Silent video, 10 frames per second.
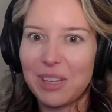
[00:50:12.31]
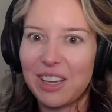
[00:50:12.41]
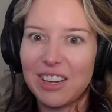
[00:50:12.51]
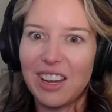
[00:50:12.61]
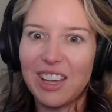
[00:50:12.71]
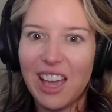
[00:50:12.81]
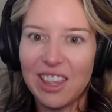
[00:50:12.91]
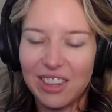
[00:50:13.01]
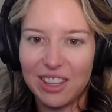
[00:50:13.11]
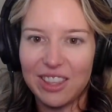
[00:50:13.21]
Like, and
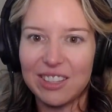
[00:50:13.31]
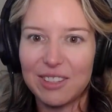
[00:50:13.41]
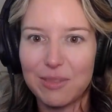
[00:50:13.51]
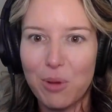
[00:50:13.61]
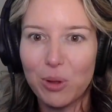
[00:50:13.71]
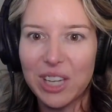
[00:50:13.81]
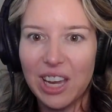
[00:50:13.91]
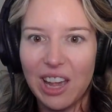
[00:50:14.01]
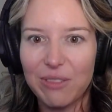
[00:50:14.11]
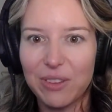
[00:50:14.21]
again, like these multi
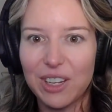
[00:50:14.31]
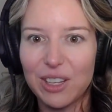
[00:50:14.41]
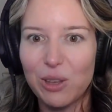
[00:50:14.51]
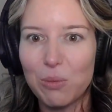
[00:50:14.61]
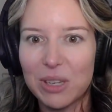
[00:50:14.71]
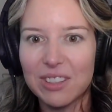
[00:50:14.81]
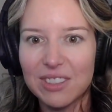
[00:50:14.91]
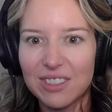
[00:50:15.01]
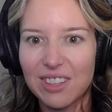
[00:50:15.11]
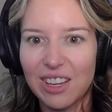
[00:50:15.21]
hyphenate
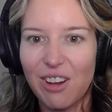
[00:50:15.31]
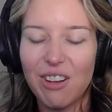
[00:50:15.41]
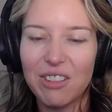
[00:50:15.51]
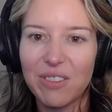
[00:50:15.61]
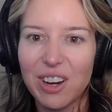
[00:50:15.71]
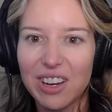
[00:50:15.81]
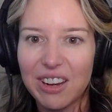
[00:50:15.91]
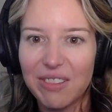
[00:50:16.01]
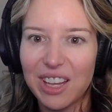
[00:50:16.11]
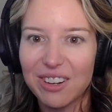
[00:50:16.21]
humans, like all of our
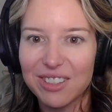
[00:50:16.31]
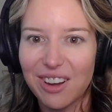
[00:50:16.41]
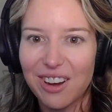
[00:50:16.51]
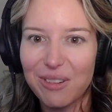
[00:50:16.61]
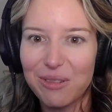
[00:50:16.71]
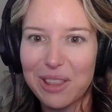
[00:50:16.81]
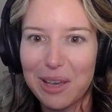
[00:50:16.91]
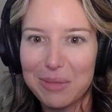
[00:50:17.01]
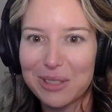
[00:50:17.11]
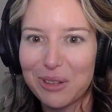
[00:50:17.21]
innovators are. Wouldn't
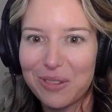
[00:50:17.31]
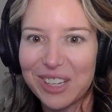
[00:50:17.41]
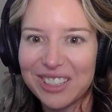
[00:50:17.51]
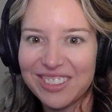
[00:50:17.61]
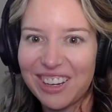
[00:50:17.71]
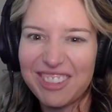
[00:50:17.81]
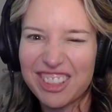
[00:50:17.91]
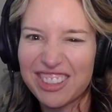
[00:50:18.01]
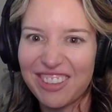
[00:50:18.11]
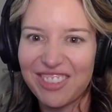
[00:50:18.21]
that be so fun? I would
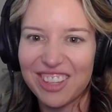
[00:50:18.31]
just love this.